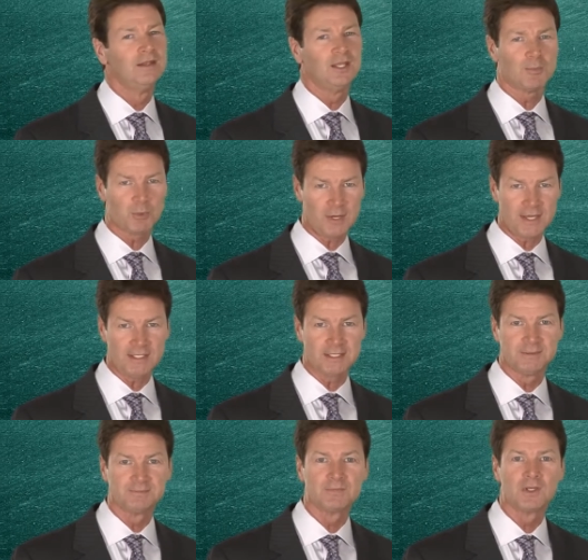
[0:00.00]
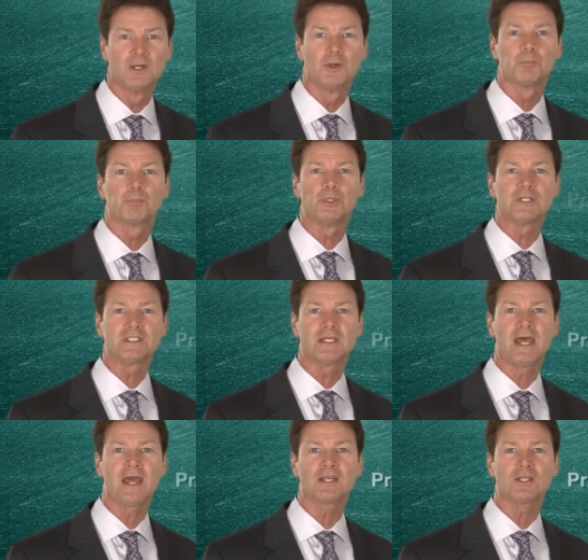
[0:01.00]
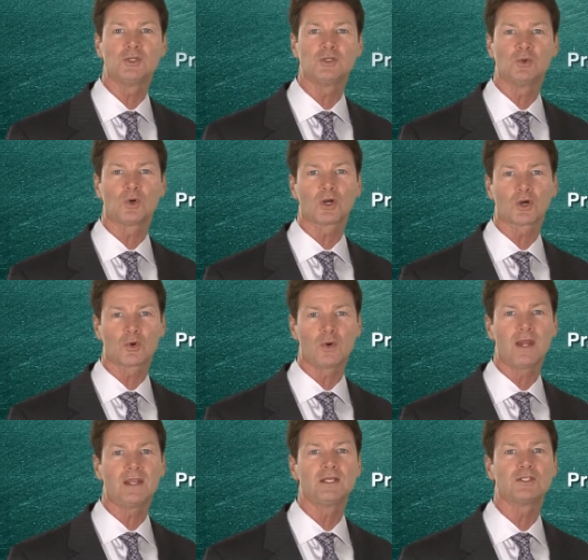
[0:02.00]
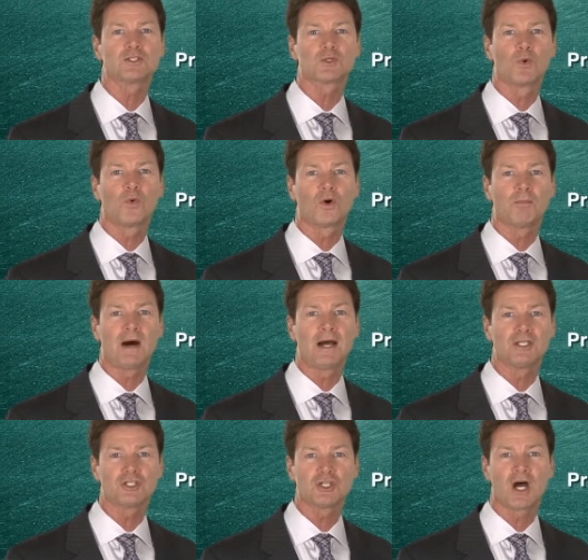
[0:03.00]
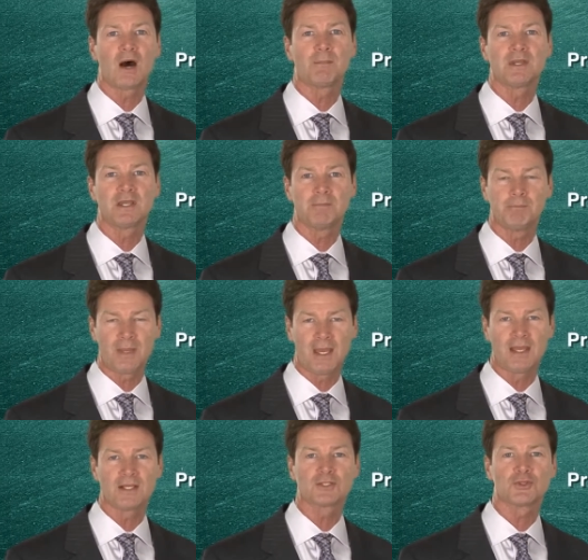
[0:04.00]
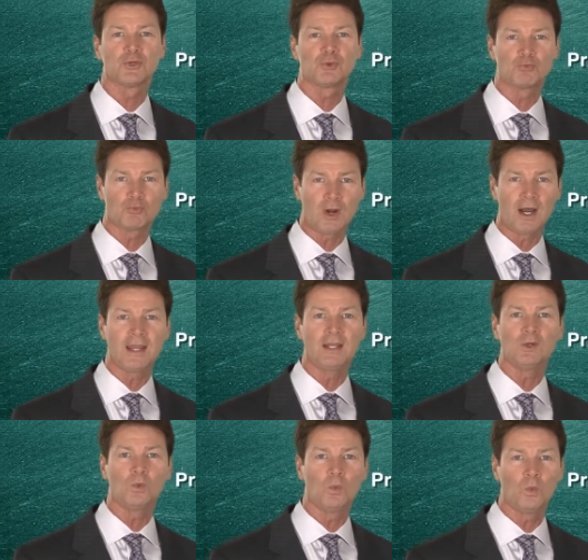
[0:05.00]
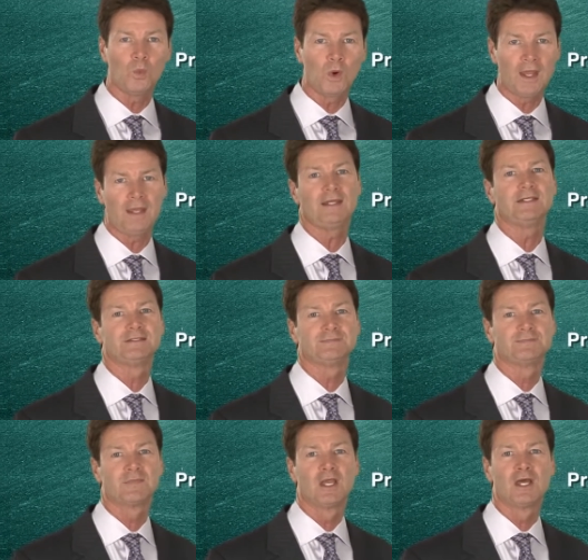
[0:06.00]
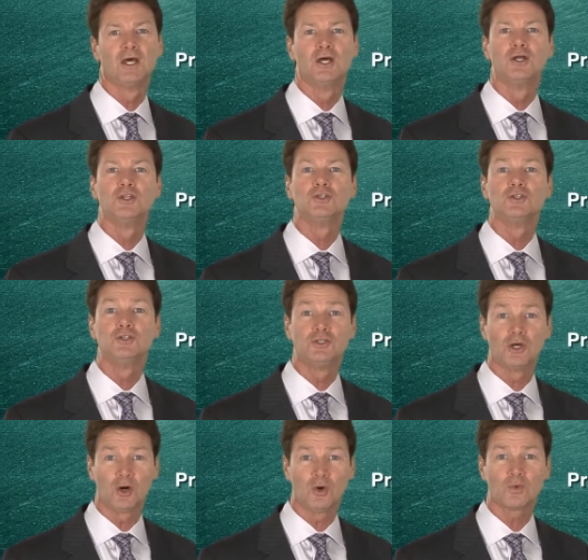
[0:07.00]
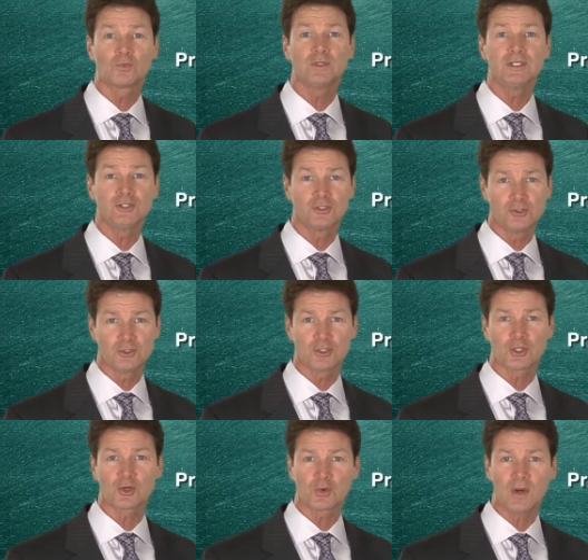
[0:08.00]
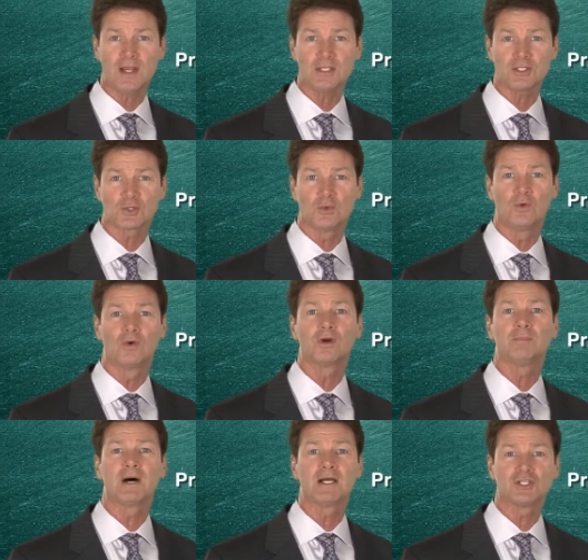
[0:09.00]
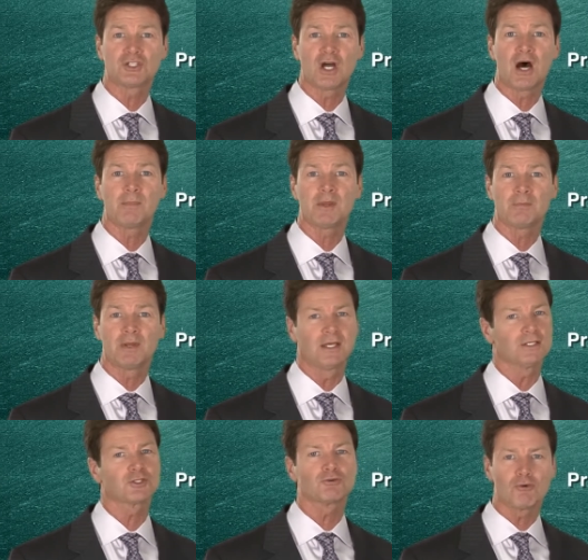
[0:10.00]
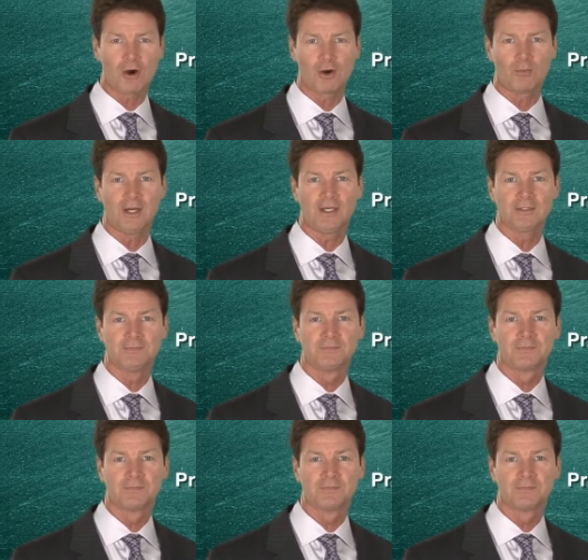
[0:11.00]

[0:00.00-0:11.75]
Number eight, protect your credit score by shopping banks the right way. Don't reduce your credit score by shopping banks the wrong way.